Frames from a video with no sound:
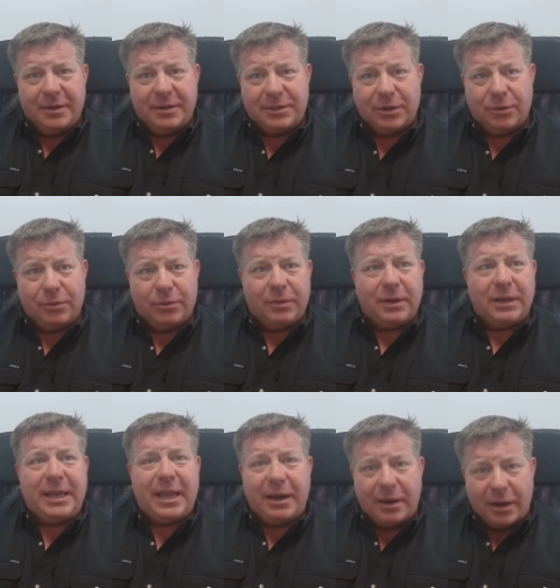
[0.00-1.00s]
So
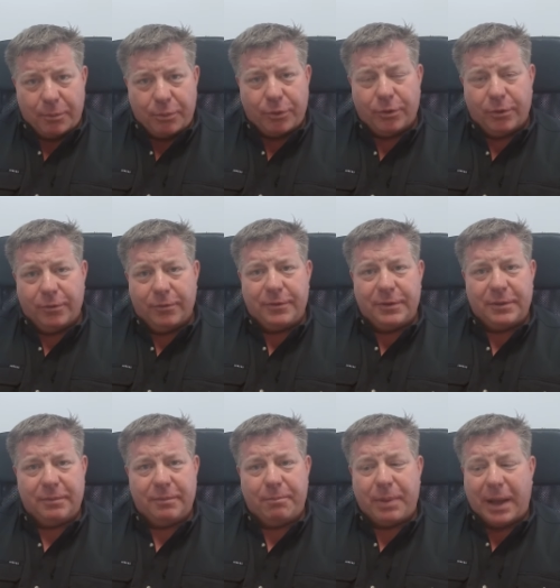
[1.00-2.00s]
get approved,
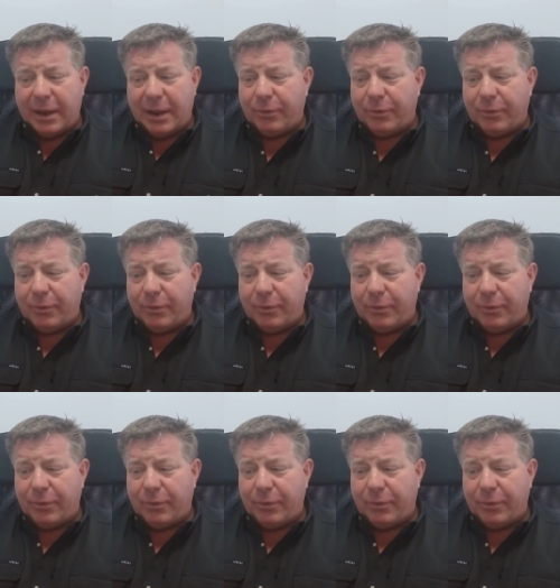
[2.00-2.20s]
buy